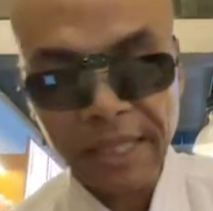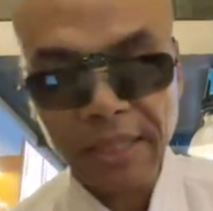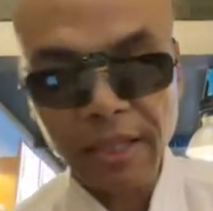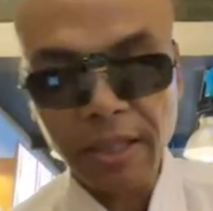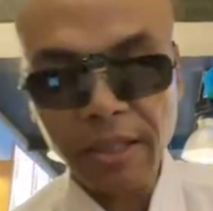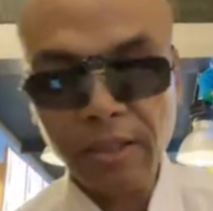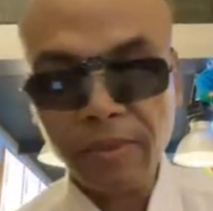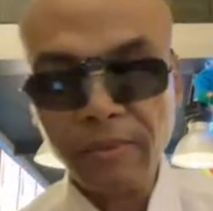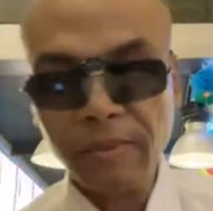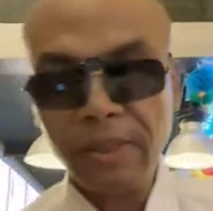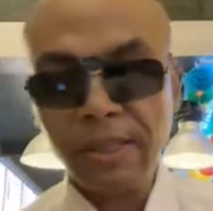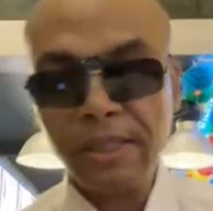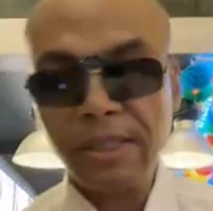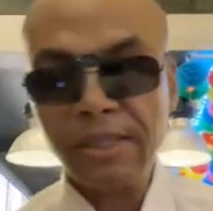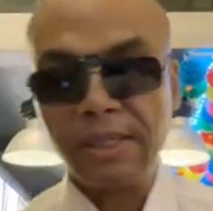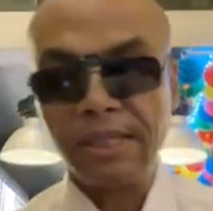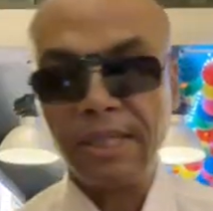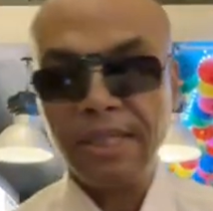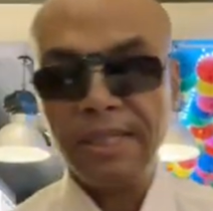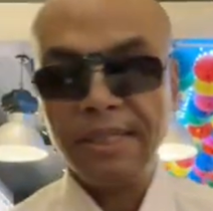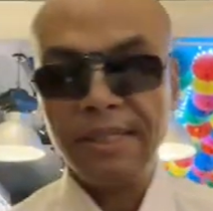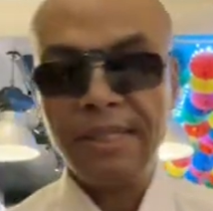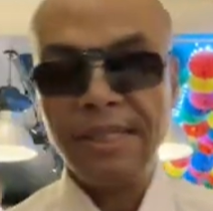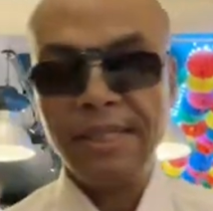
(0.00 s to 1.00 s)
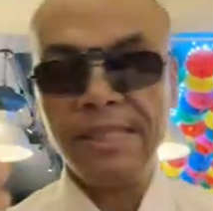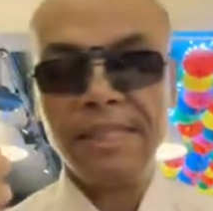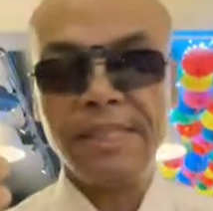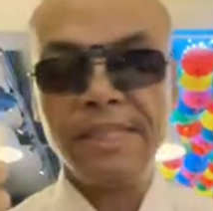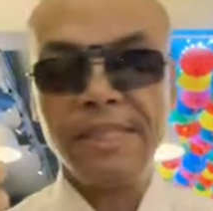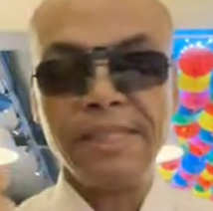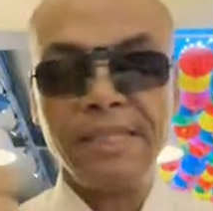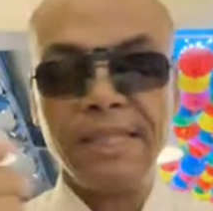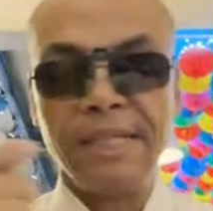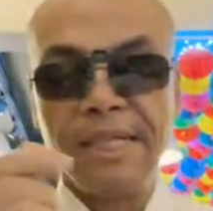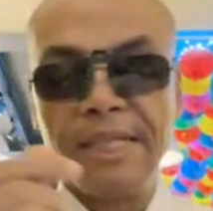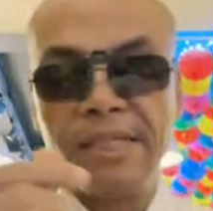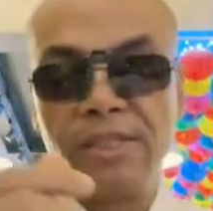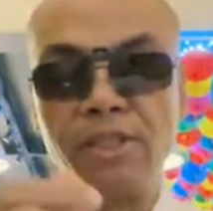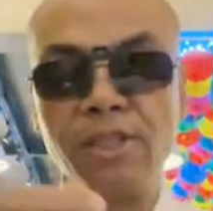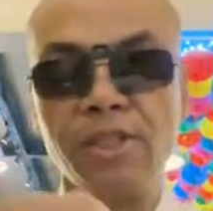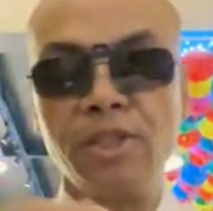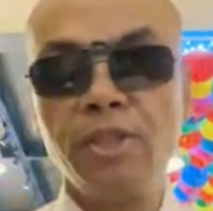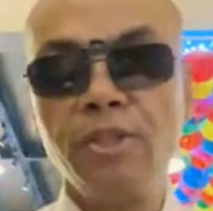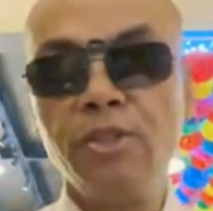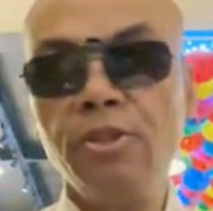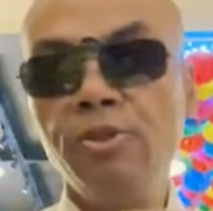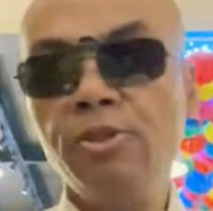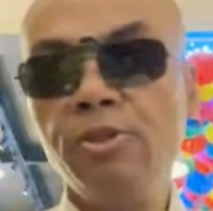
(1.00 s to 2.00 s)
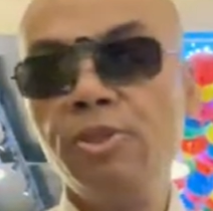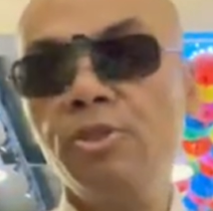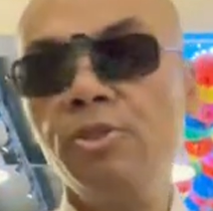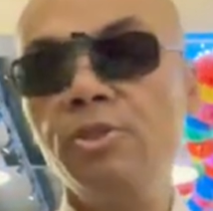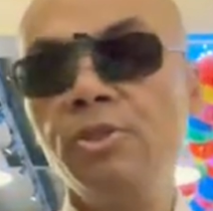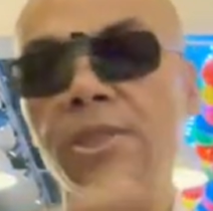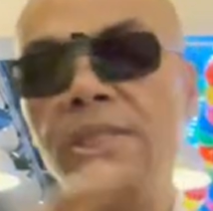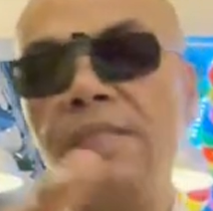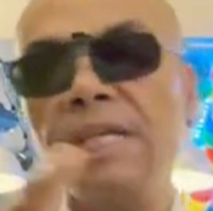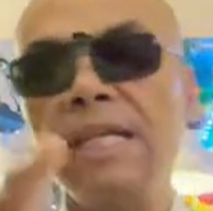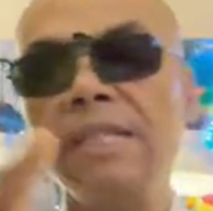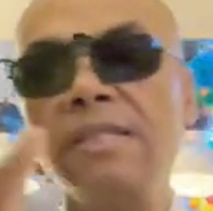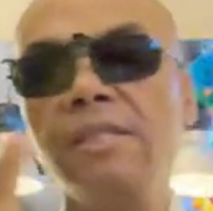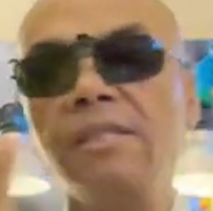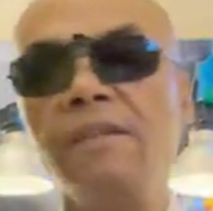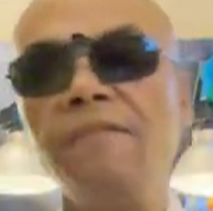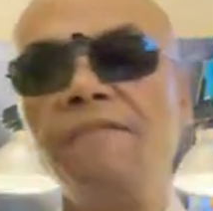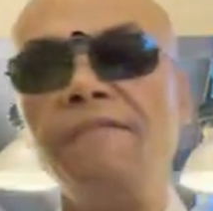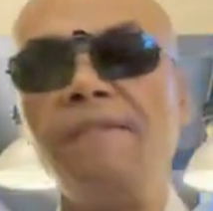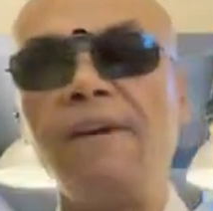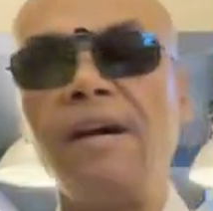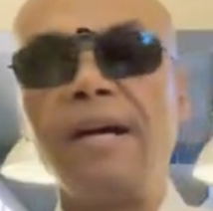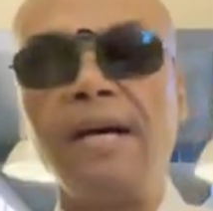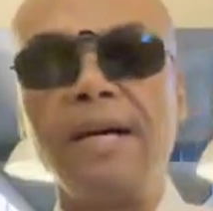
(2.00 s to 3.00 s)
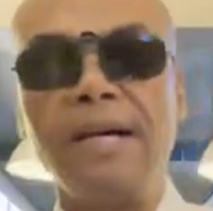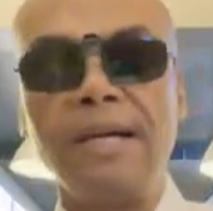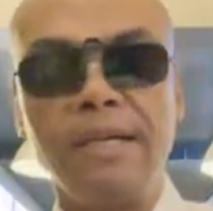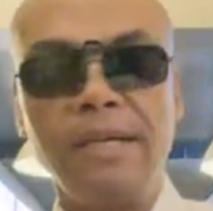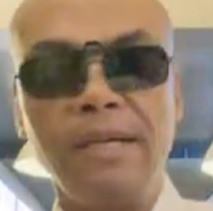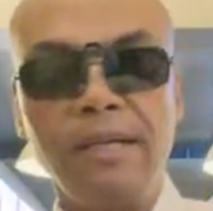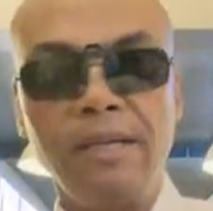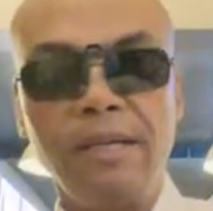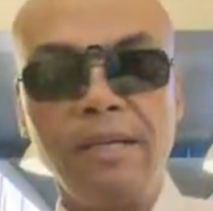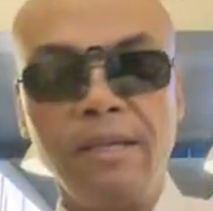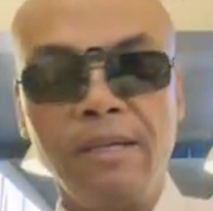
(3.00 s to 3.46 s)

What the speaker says: In other words, this is an excuse to justify